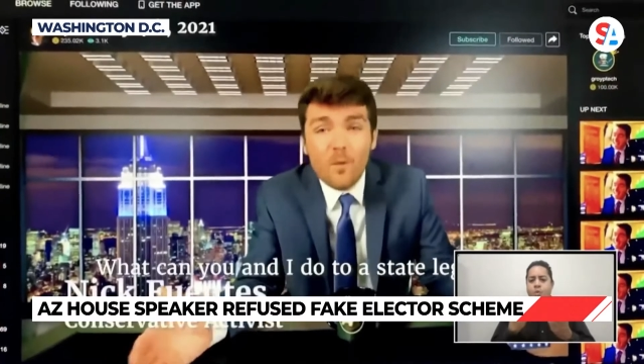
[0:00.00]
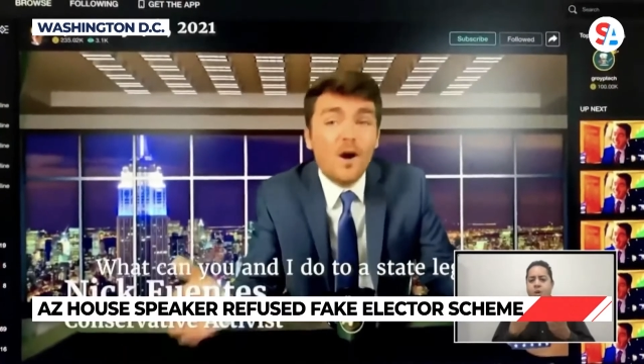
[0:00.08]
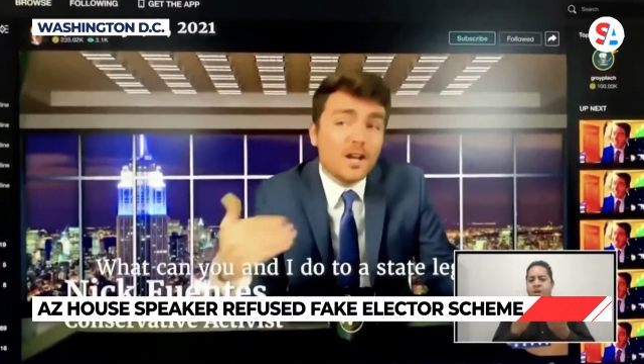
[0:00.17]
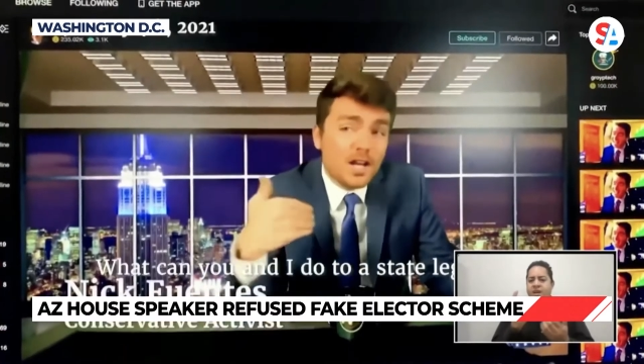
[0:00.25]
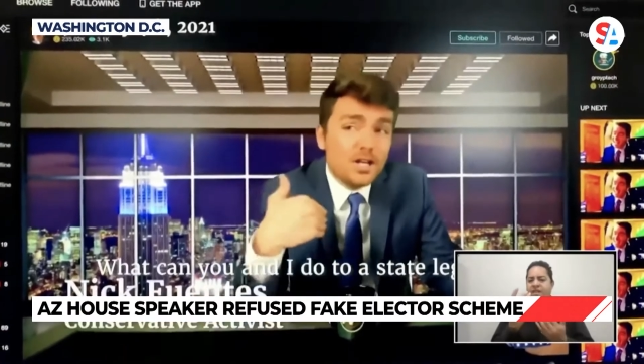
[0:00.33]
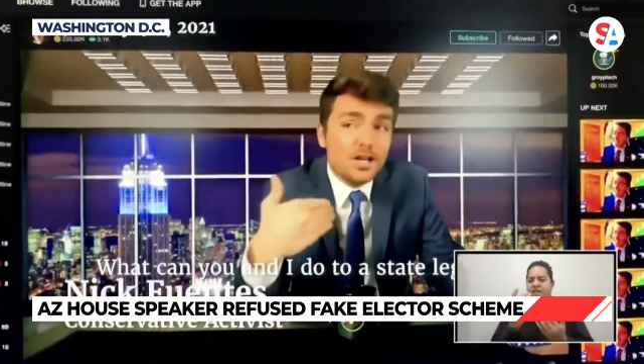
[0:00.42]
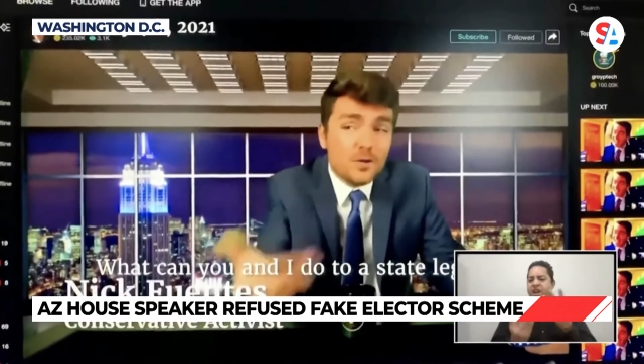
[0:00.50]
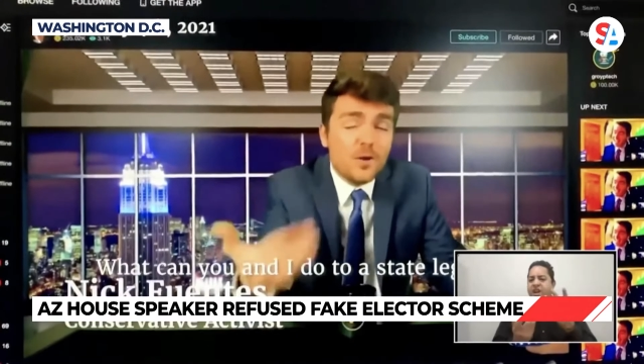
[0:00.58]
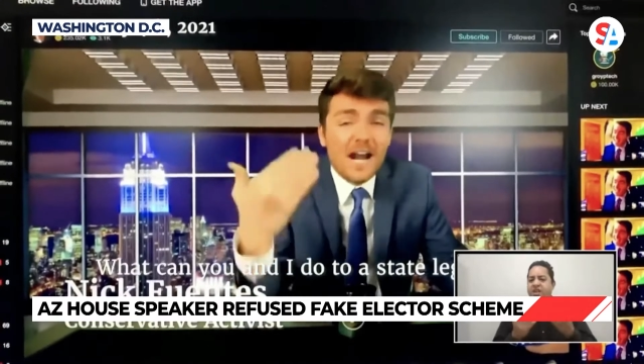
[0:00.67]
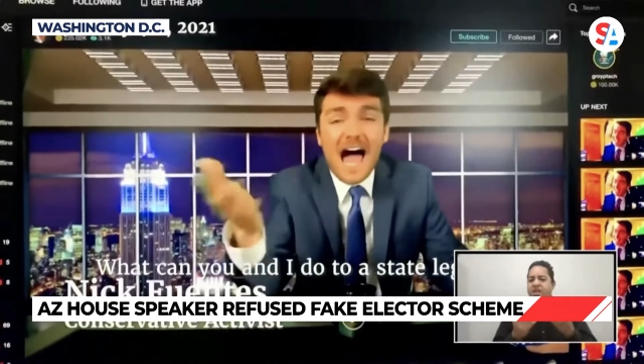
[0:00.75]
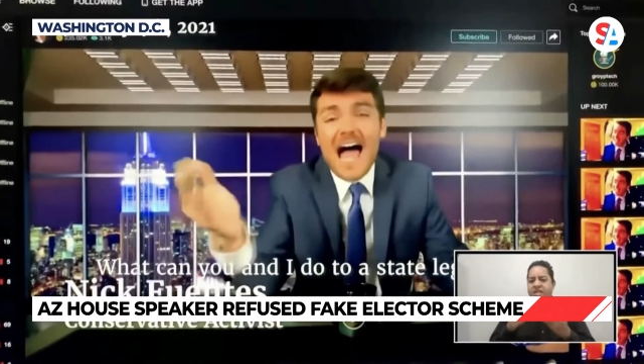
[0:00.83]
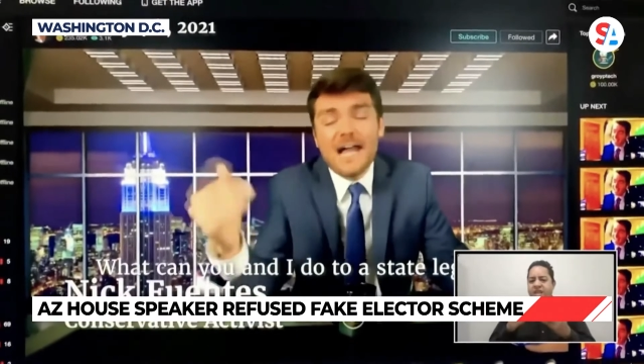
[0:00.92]
What can
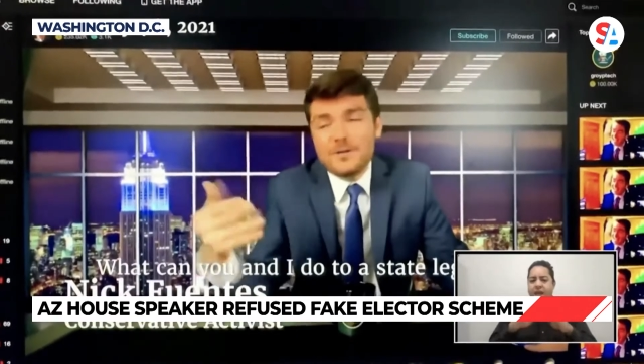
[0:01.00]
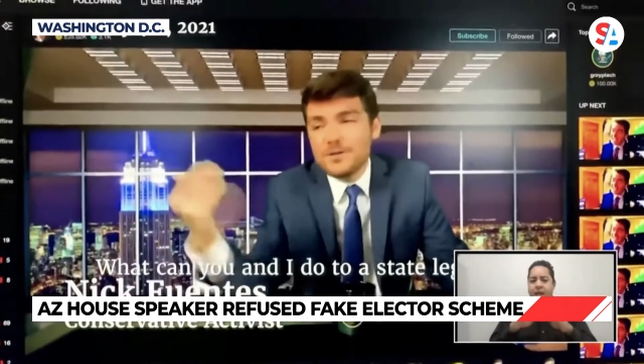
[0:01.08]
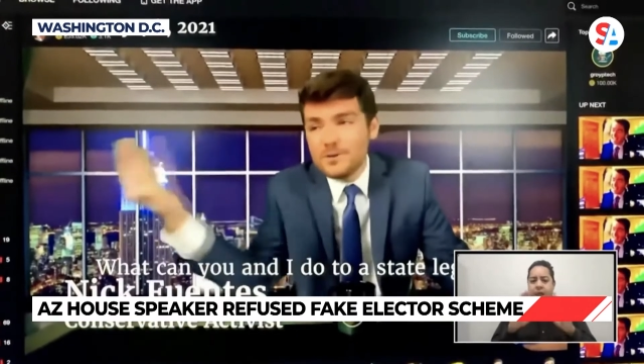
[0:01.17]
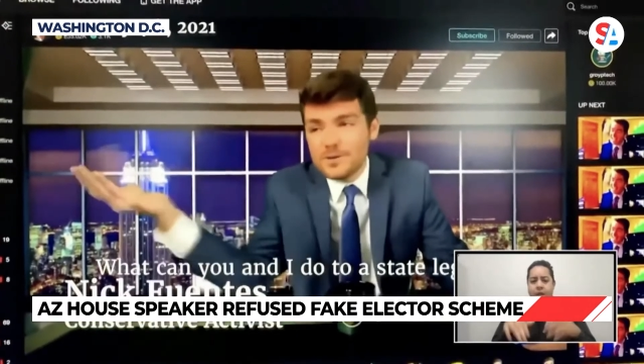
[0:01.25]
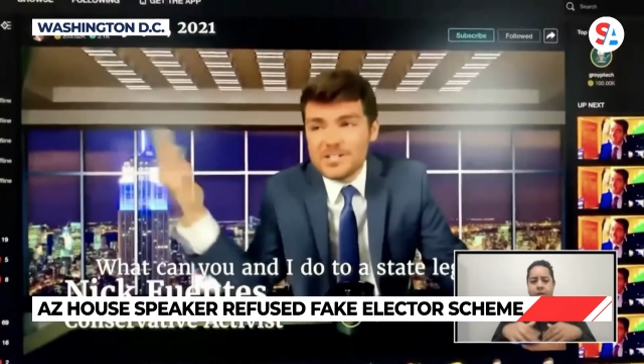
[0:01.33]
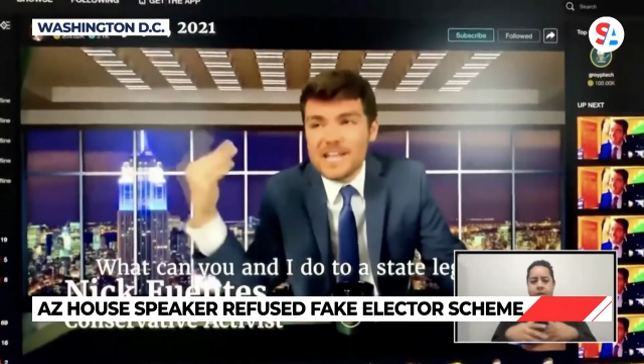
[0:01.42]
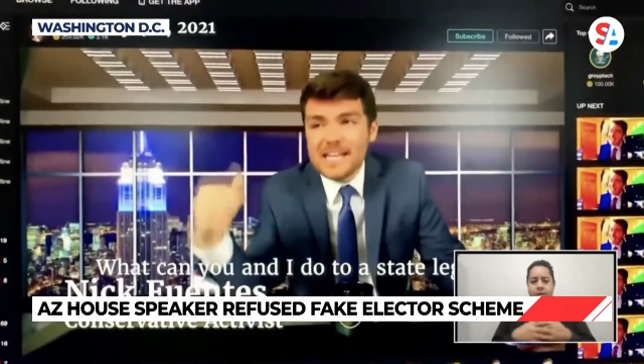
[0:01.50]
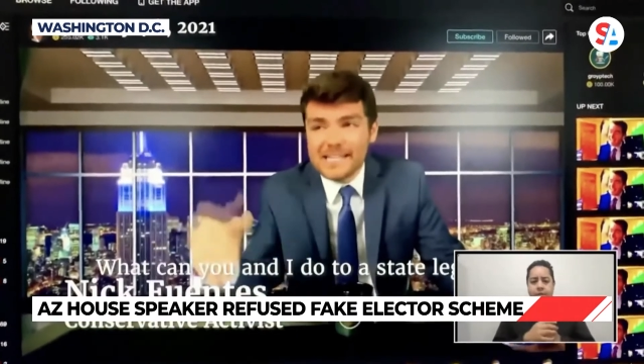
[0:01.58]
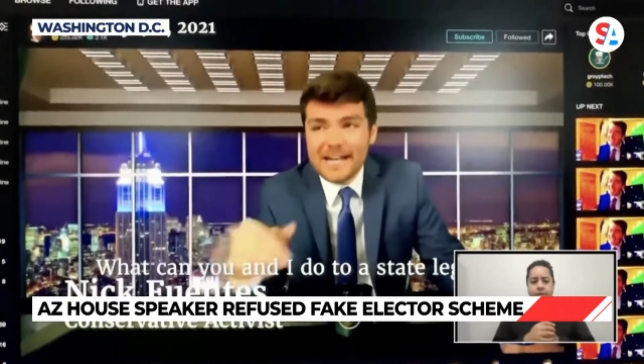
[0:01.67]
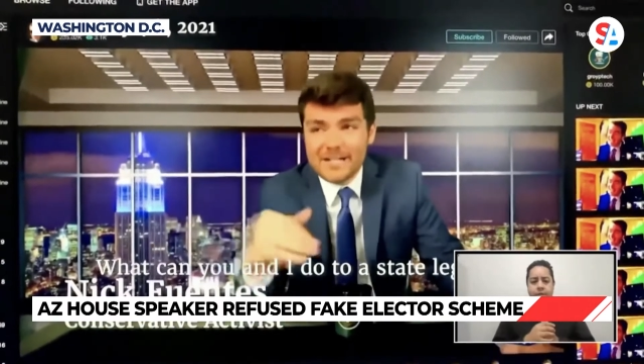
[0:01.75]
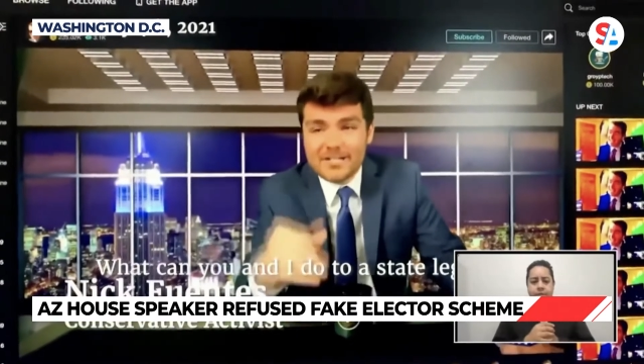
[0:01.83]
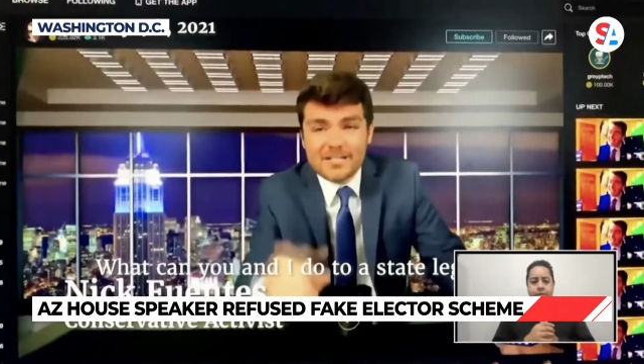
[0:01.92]
you and I do to a
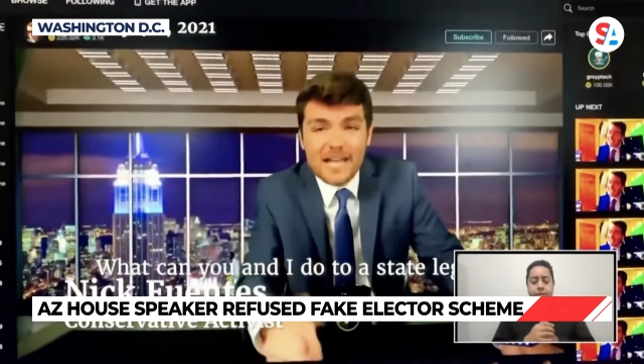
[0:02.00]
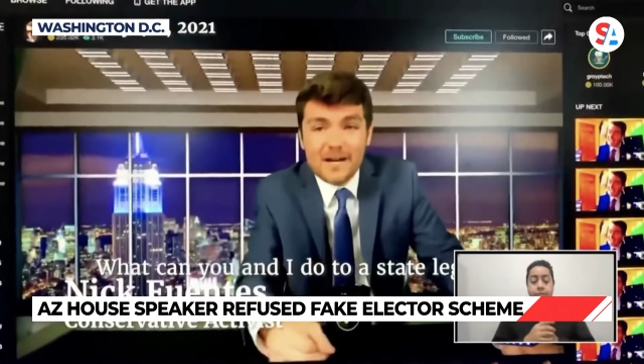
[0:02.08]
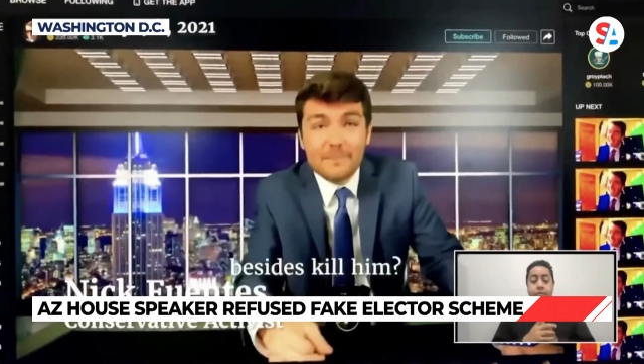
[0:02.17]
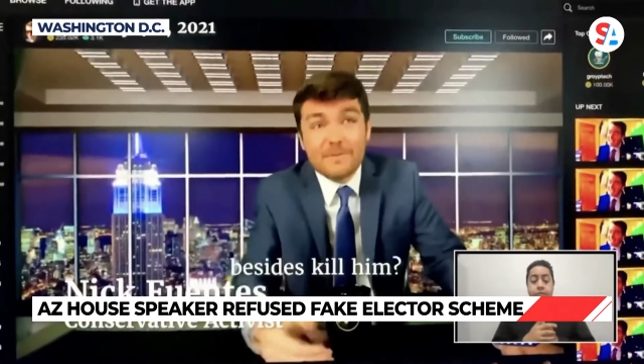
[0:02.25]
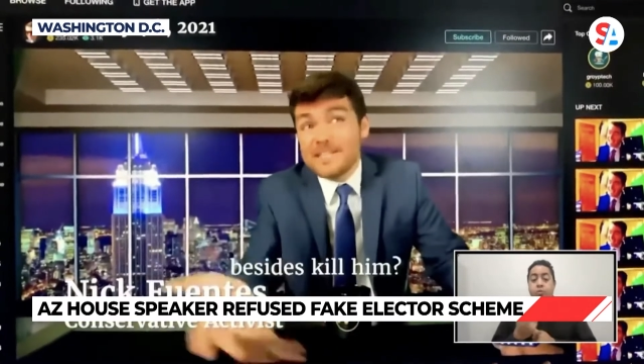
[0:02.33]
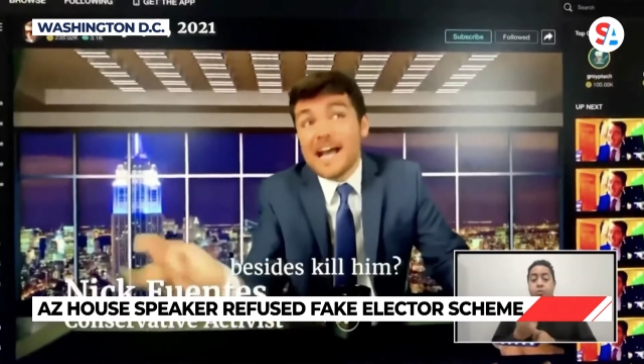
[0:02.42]
state legislator